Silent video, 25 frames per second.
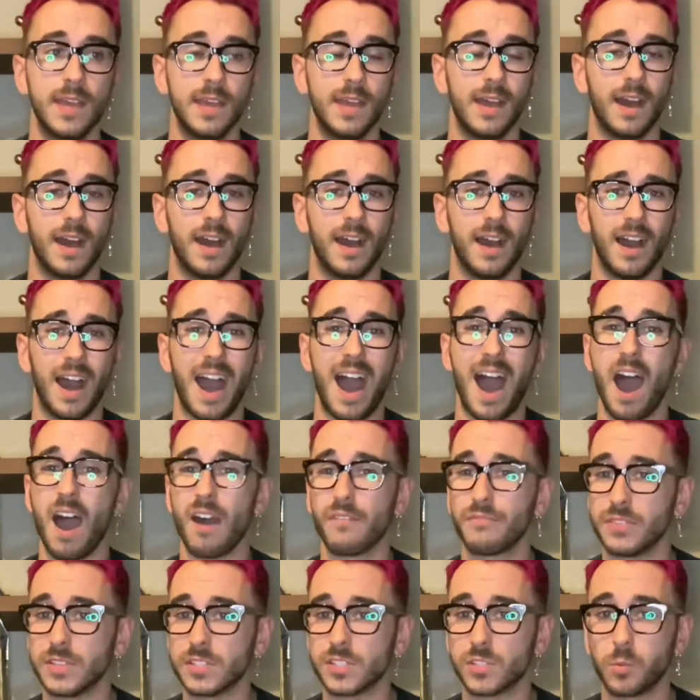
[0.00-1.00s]

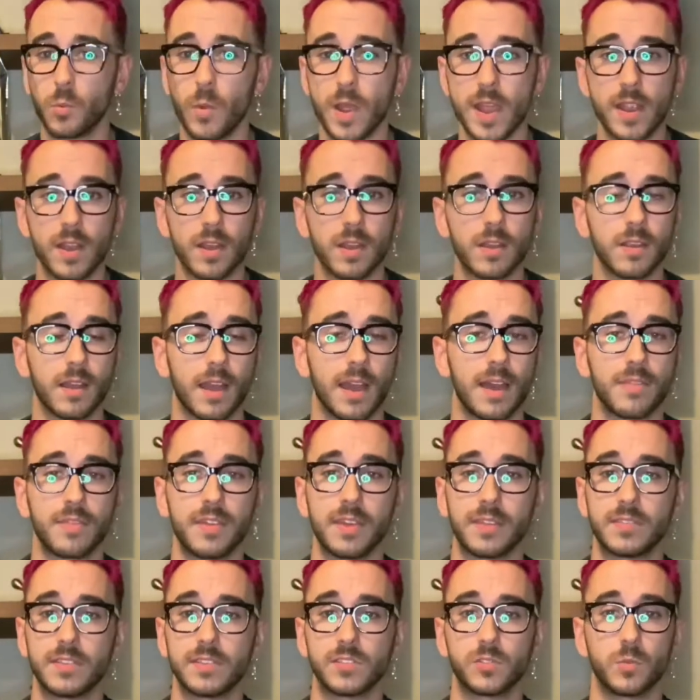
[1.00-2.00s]
Office wear, I
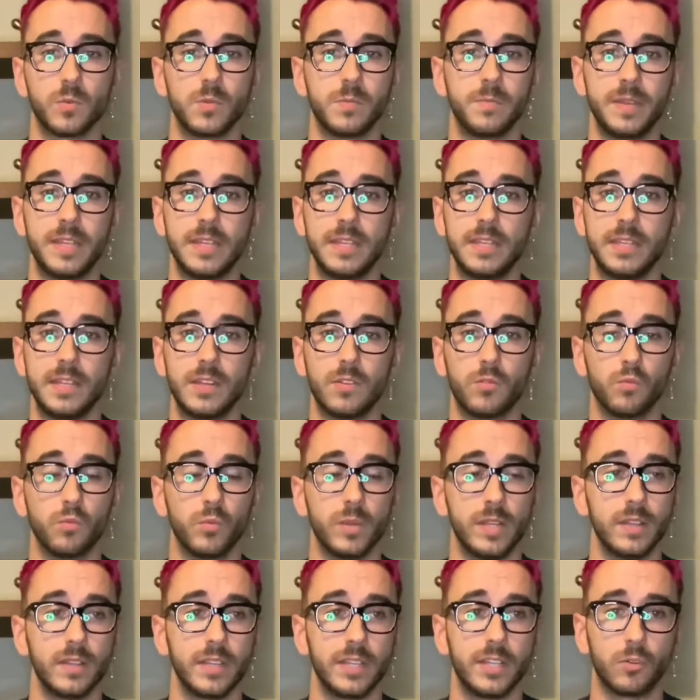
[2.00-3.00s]
think this would be
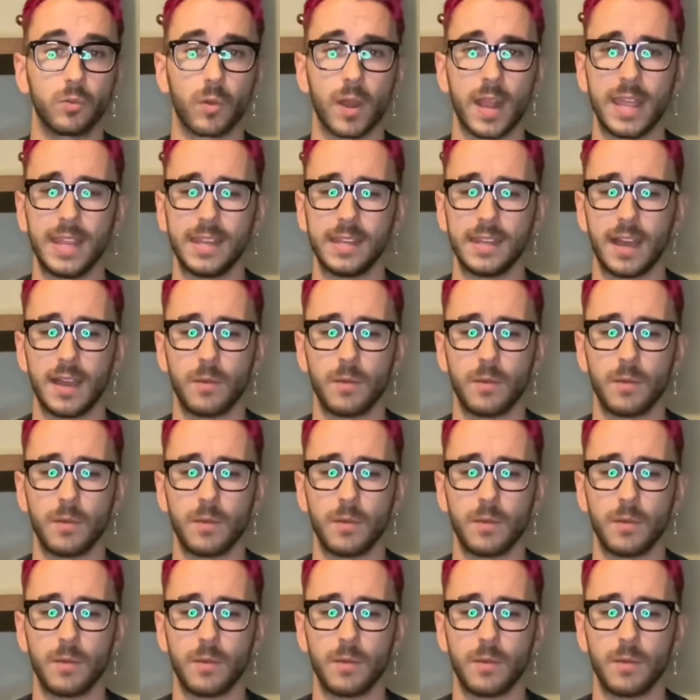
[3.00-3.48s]
really great.